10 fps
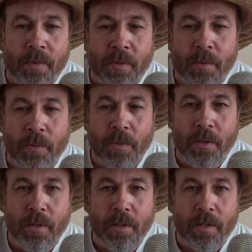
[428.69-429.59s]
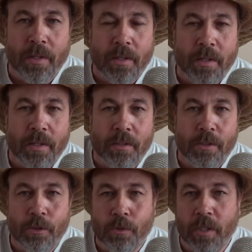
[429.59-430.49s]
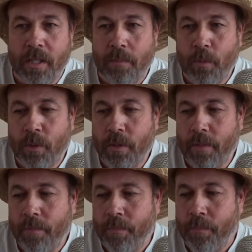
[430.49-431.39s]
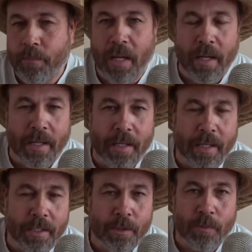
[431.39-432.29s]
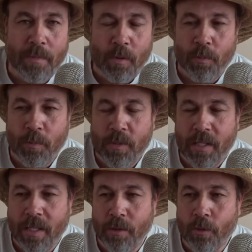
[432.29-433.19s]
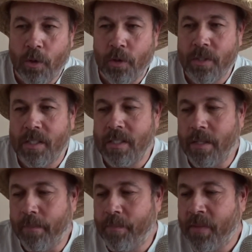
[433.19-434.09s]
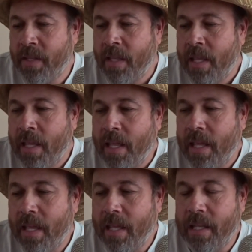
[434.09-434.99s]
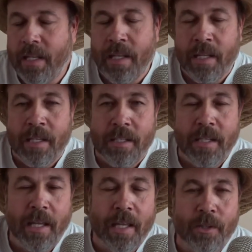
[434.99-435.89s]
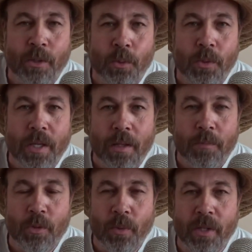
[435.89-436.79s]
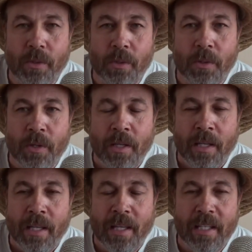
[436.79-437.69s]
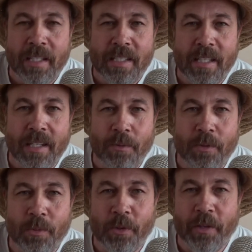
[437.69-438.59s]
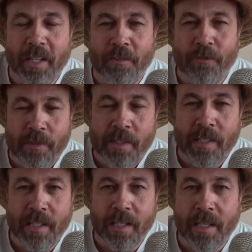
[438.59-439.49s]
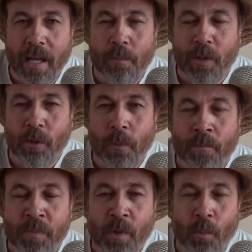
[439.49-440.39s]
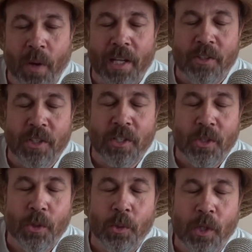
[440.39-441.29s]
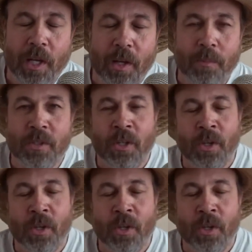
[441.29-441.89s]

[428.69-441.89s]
or a stream or a pond. I just remember him saying crossing something. And she had 2 cubs with her. And he said it was really funny and comical watching the 2 cubs